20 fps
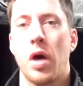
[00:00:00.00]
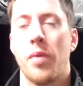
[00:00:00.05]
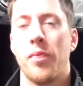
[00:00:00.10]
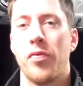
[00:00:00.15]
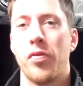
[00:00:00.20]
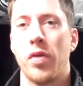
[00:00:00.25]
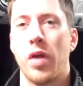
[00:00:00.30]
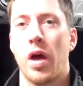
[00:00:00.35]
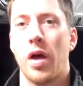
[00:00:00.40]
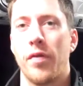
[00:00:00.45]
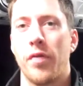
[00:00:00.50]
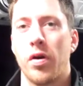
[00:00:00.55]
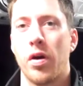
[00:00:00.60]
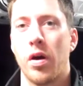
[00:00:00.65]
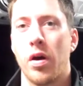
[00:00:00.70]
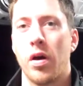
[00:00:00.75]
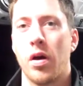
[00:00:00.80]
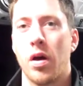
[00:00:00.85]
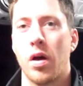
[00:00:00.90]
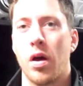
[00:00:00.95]
helpful to have
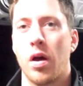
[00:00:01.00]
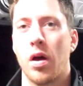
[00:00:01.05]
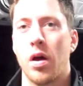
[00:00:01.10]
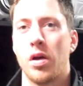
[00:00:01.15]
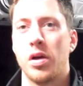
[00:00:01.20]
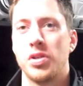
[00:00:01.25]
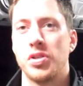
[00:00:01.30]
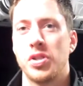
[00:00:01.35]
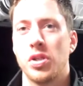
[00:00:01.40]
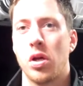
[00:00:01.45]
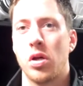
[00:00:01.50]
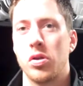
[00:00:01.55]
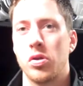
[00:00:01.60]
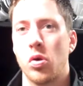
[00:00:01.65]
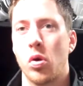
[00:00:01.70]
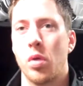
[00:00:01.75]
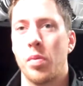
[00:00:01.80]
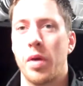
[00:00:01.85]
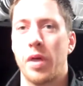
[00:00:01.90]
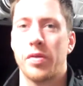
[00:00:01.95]
a, a, a solid
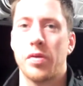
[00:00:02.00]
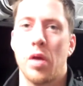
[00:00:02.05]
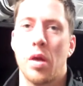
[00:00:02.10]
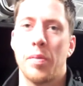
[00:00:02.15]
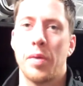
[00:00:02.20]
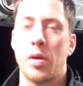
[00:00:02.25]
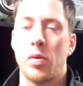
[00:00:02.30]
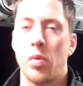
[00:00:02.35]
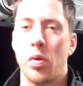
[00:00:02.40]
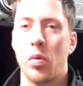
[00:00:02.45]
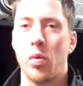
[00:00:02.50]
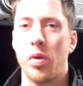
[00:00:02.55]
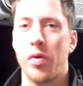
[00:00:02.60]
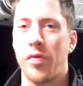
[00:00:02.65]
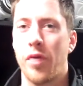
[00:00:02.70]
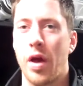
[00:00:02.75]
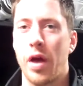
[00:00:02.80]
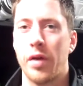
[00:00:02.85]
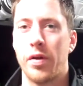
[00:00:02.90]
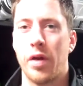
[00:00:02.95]
goalie back there. I mean, we, have
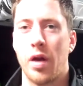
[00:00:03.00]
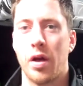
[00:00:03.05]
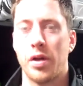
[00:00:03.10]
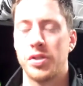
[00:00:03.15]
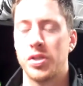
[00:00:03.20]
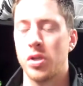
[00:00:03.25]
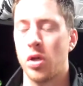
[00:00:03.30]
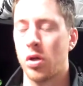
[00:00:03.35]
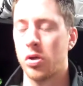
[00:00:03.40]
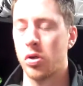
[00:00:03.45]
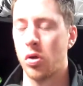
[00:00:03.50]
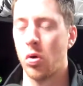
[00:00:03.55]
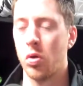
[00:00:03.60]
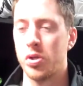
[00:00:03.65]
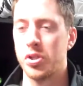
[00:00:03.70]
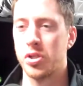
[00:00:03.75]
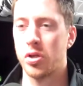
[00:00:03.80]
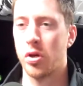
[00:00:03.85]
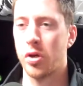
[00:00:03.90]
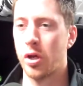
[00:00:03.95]
had uh, solid
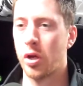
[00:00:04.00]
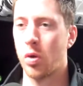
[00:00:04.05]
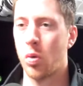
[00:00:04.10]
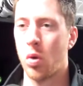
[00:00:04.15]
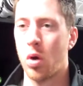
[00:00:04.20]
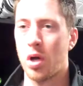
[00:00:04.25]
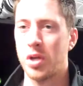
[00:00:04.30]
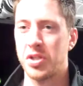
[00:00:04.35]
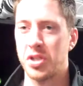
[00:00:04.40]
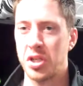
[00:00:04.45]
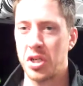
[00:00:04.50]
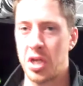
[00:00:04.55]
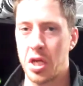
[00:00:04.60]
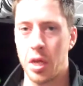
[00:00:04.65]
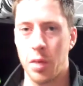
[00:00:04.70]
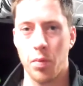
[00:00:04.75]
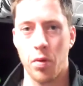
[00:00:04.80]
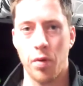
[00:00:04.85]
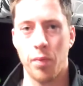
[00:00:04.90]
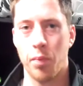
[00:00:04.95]
goalies all year. Wazzy and
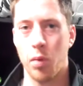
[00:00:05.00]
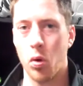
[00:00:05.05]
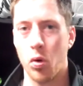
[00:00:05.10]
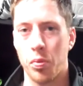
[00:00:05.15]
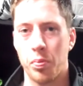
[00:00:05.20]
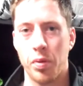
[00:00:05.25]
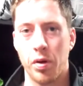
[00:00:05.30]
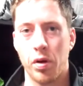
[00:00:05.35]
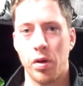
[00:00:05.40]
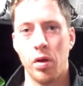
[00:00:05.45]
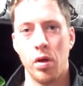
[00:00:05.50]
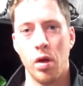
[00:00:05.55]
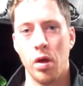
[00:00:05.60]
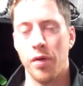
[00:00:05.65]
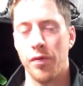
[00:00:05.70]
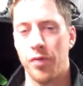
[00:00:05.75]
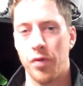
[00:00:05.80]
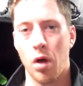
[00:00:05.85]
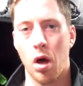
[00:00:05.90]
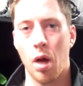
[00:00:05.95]
Hemer have both been
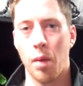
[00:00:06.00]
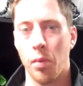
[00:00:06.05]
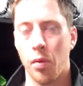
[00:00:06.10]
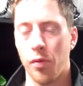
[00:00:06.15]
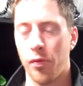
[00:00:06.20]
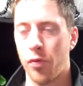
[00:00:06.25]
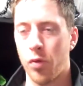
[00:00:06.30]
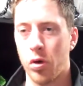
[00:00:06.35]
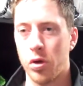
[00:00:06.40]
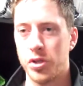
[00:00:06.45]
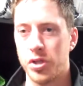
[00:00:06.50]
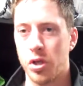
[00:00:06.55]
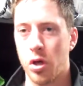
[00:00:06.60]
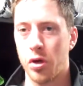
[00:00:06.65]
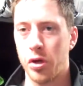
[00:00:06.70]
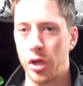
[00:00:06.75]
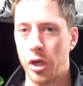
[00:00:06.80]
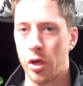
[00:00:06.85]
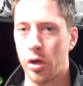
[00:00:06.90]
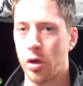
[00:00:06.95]
phenomenal for us all
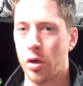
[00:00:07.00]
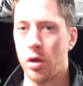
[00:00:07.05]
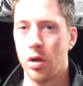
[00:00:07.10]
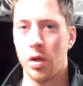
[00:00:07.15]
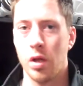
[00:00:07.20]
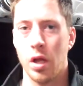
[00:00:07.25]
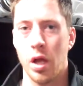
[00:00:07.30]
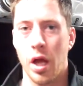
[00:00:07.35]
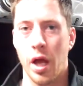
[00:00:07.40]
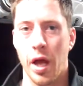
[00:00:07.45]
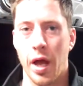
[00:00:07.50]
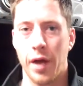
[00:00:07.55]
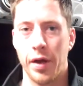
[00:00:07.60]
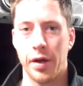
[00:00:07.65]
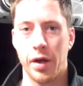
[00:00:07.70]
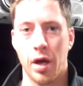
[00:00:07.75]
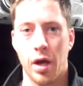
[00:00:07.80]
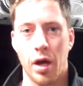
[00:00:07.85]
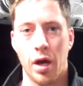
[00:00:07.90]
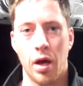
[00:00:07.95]
year,
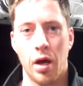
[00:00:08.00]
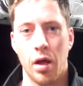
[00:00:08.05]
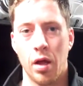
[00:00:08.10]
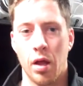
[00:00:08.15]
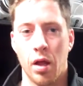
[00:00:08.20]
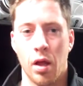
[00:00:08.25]
and uh,